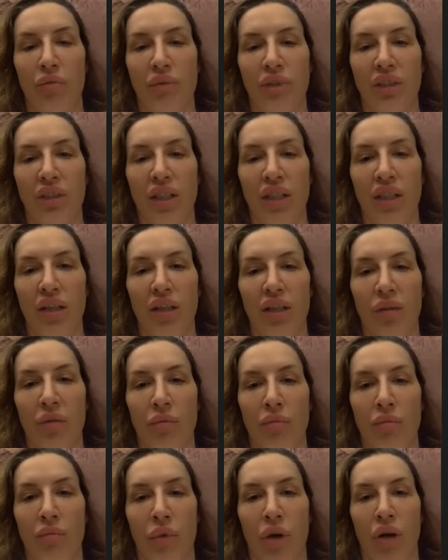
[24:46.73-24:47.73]
seek
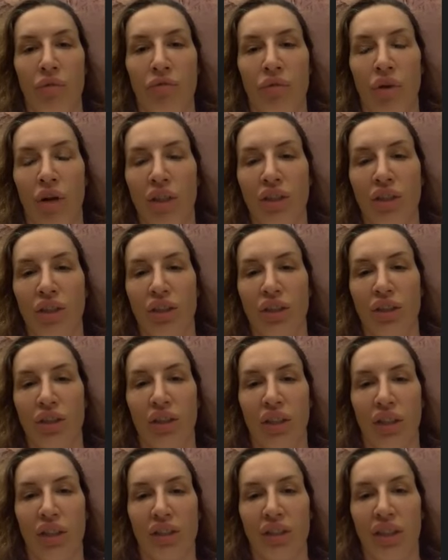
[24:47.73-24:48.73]
my
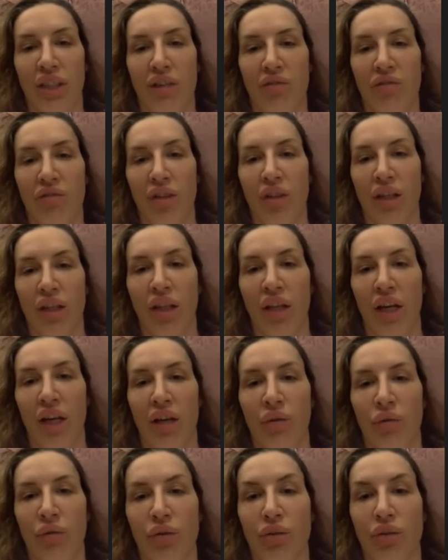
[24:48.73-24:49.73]
righteousness and everything
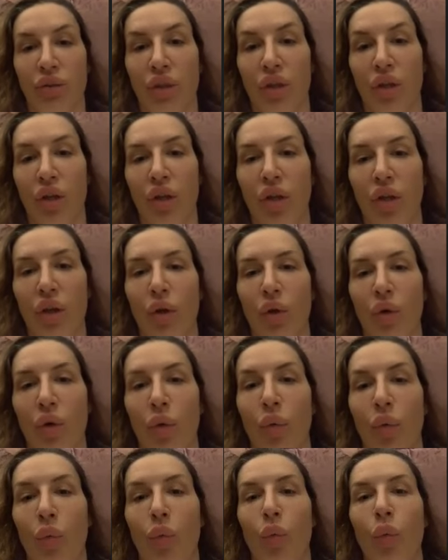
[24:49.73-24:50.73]
else
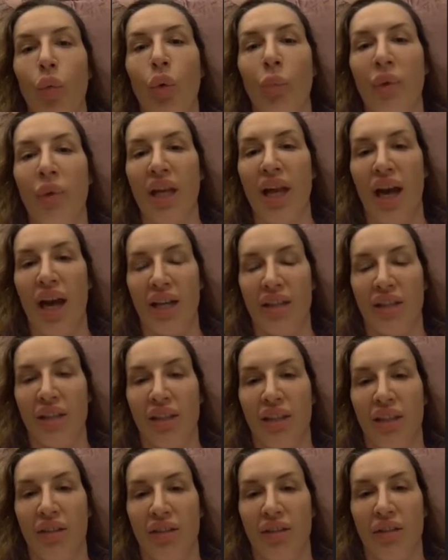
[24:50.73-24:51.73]
will be
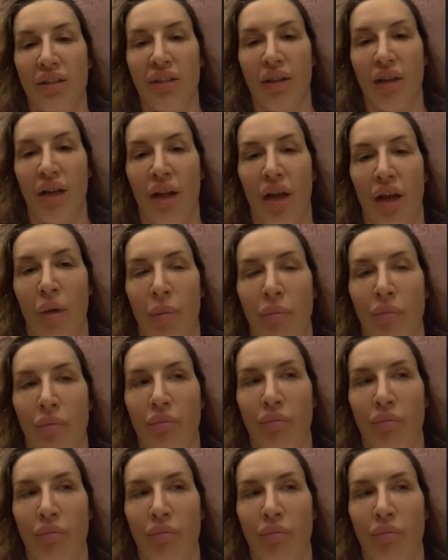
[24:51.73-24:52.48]
added. But